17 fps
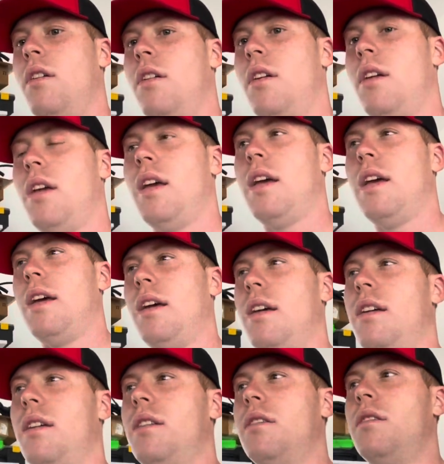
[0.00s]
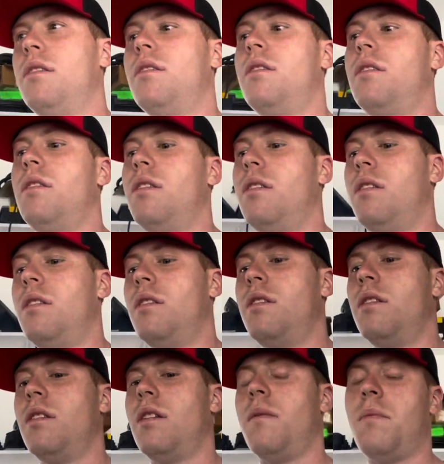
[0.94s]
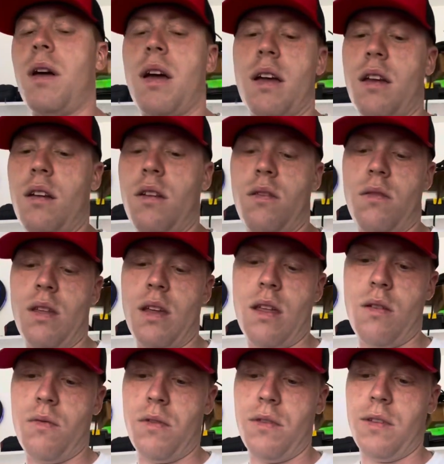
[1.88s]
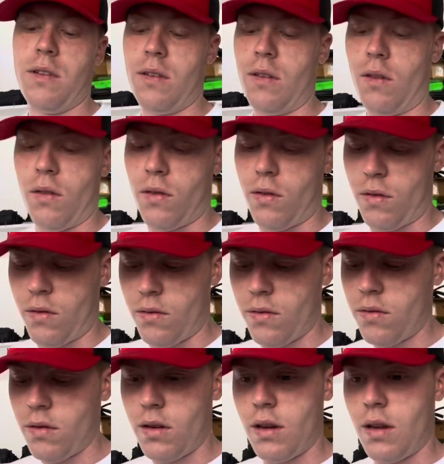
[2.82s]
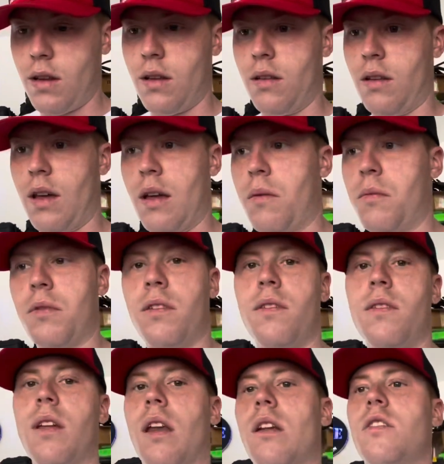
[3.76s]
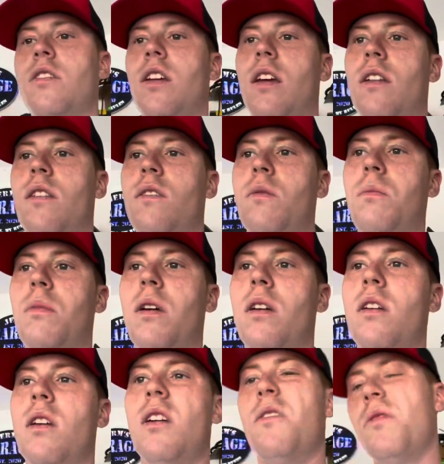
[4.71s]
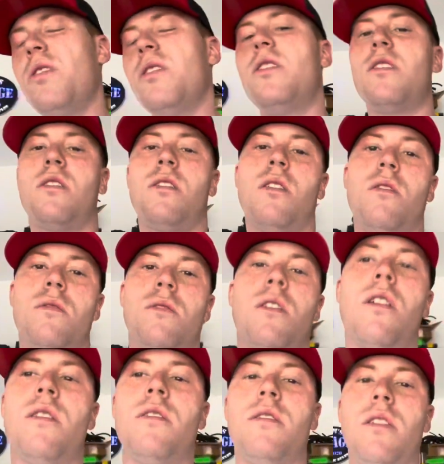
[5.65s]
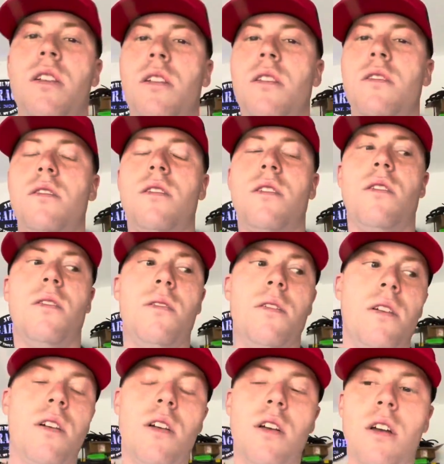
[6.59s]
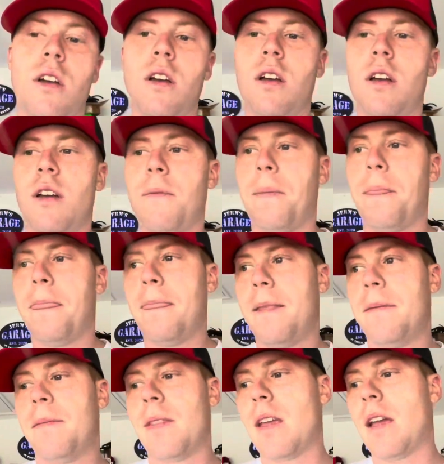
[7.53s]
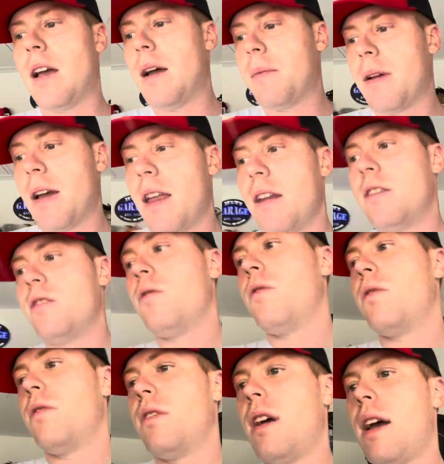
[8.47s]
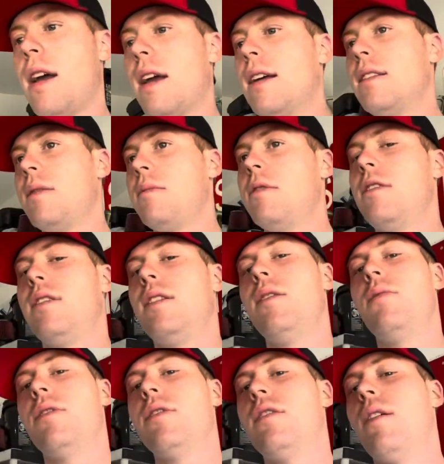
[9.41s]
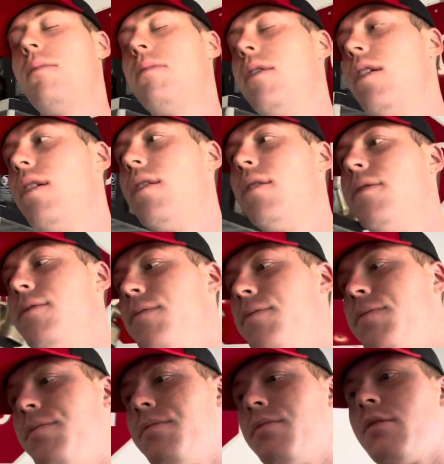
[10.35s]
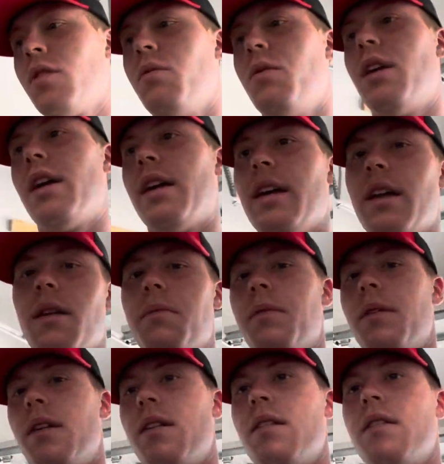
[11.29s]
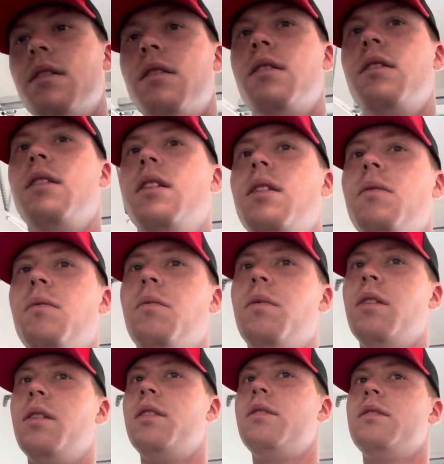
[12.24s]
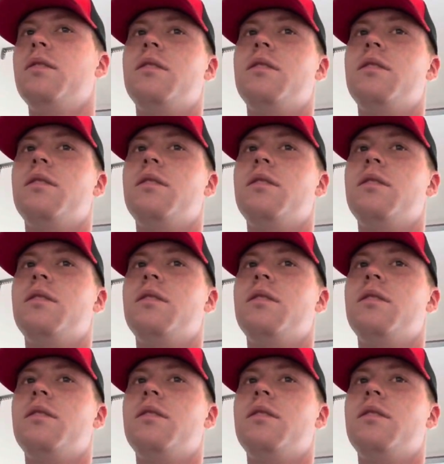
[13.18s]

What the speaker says: and I'm not going to do the other ones because those are, I wouldn't stand a chance, but really just those, honestly. So I'm kind of torn. I guess I'm going to see what's up there when I get up there and what